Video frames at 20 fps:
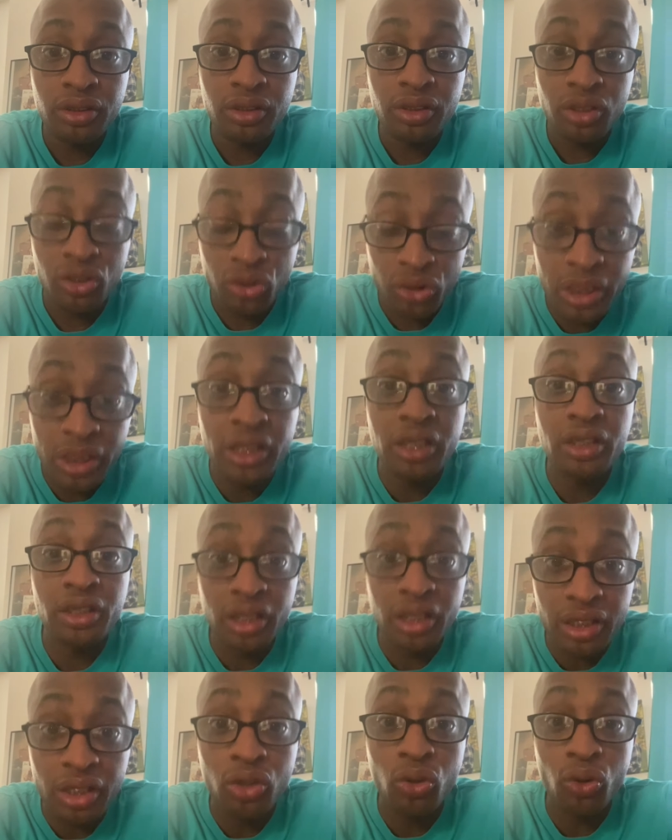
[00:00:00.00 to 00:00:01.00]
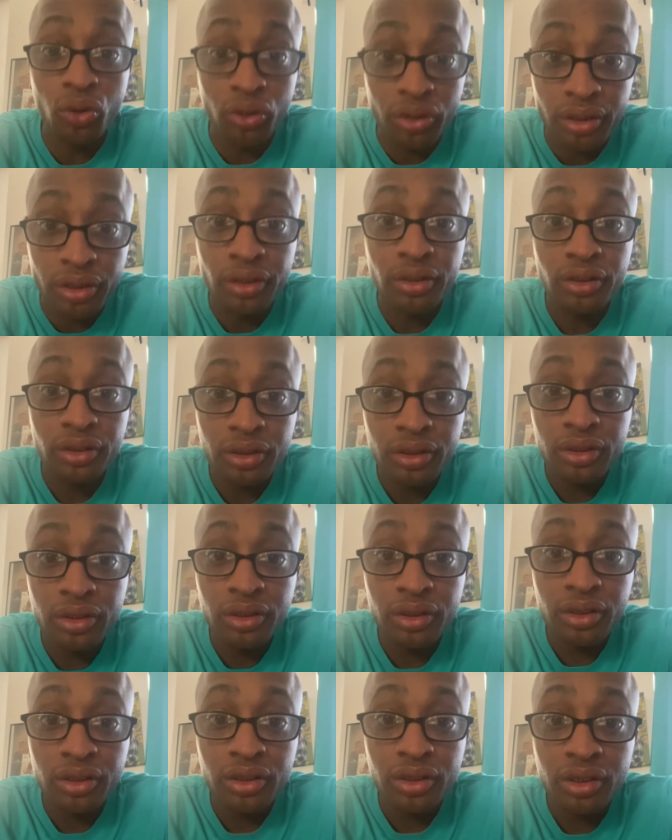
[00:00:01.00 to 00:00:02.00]
You need another corner.
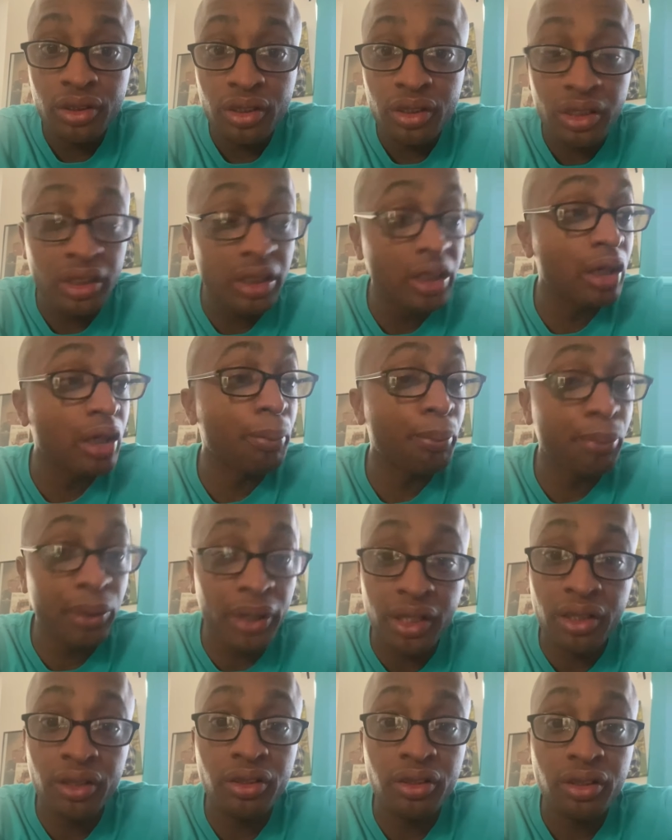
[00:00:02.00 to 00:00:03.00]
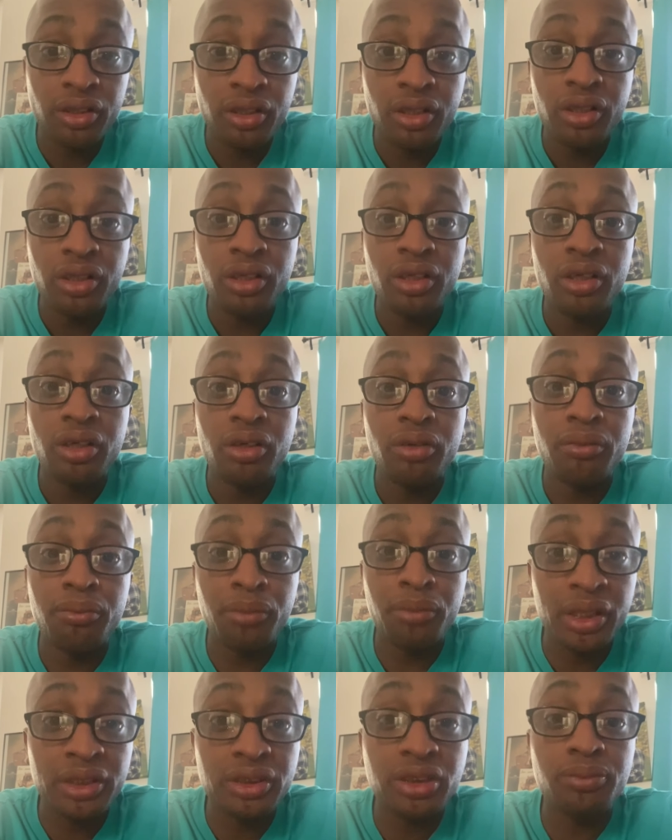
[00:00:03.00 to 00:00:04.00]
You need a better,
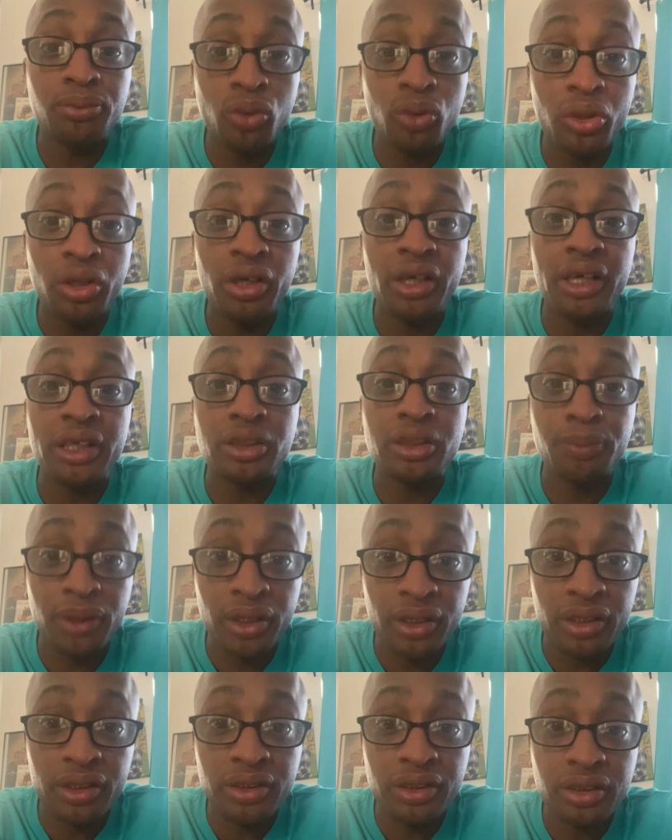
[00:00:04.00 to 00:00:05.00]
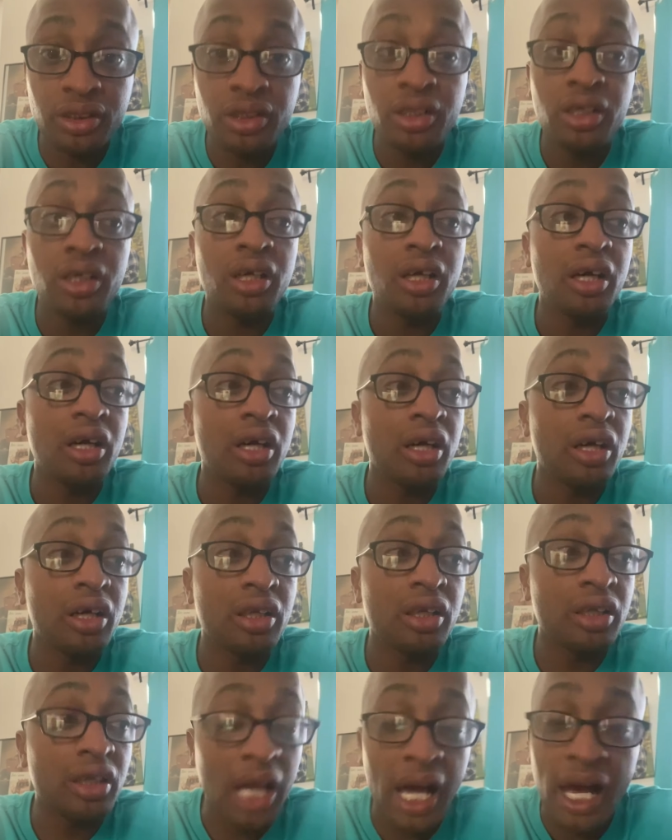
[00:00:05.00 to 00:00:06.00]
much more experienced
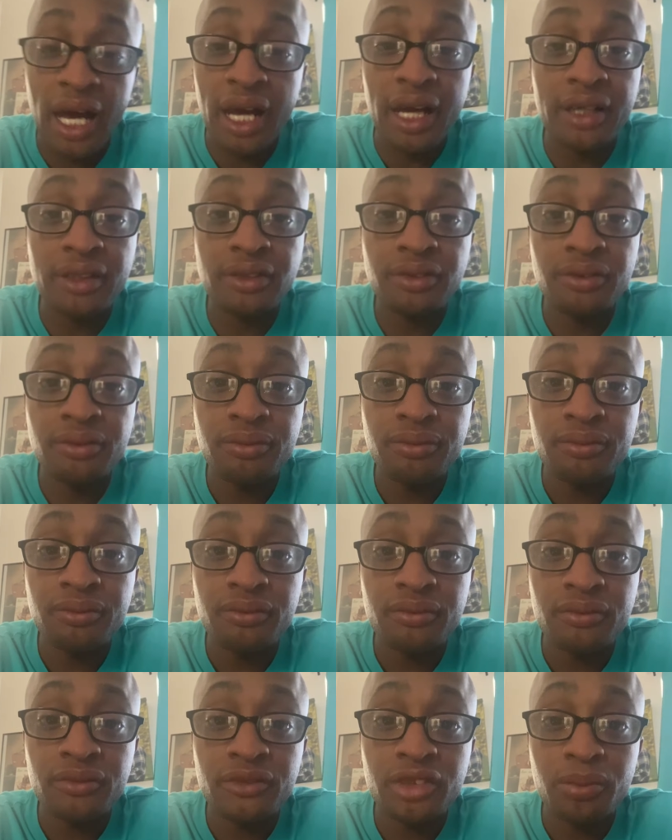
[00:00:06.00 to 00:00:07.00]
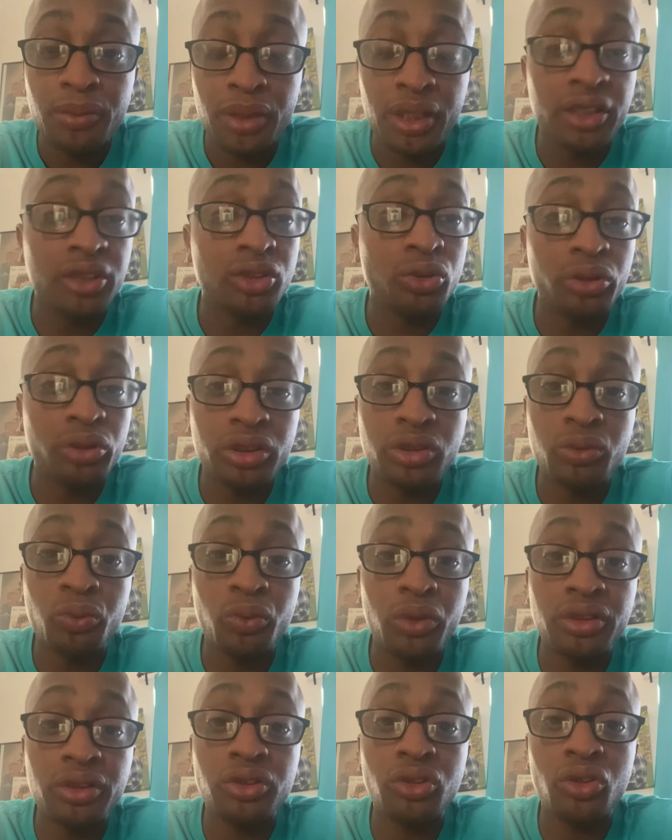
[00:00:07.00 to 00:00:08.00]
line because Christian
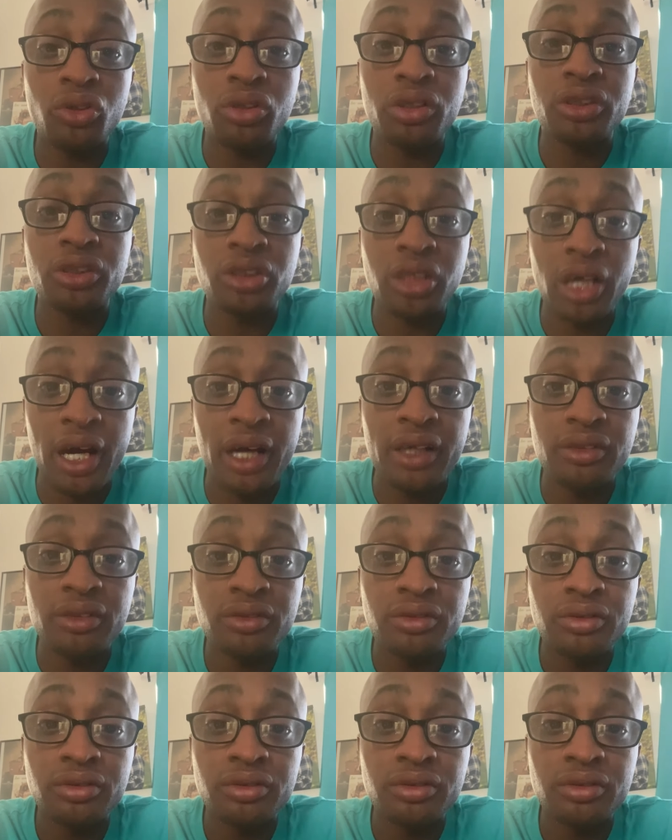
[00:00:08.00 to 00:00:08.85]
Wilkins your only shot.